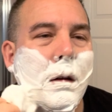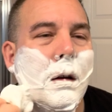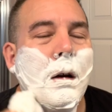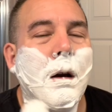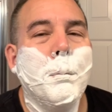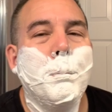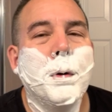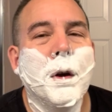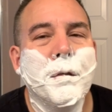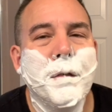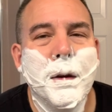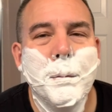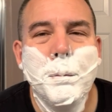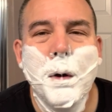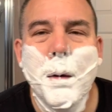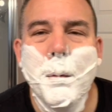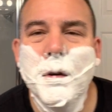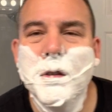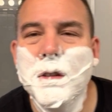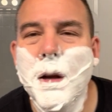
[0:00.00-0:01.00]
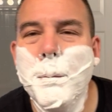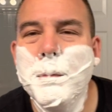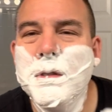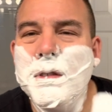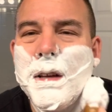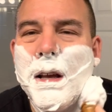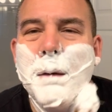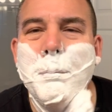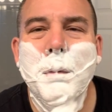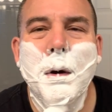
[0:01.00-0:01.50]
a perfect barbershop
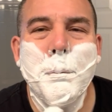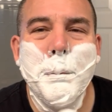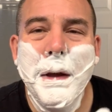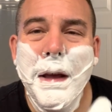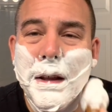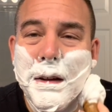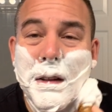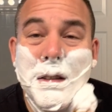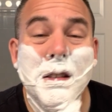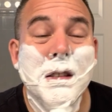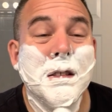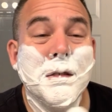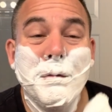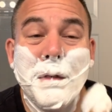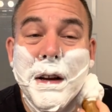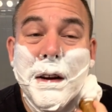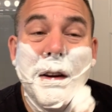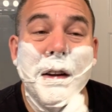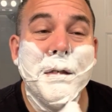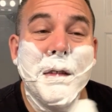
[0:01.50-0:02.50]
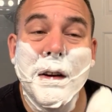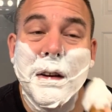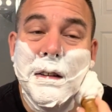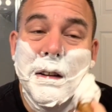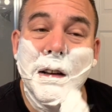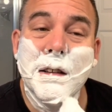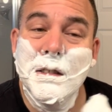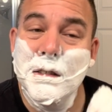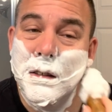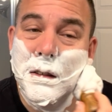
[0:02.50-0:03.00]
scent, but man, this is very
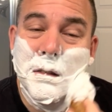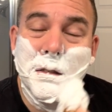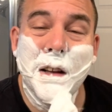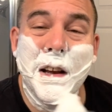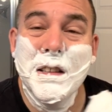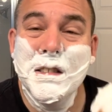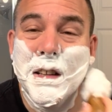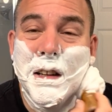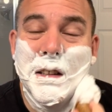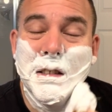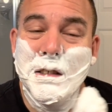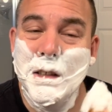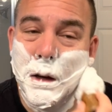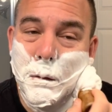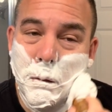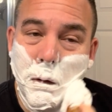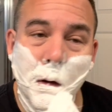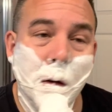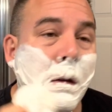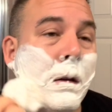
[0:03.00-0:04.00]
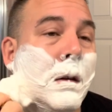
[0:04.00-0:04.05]
nice scented soap.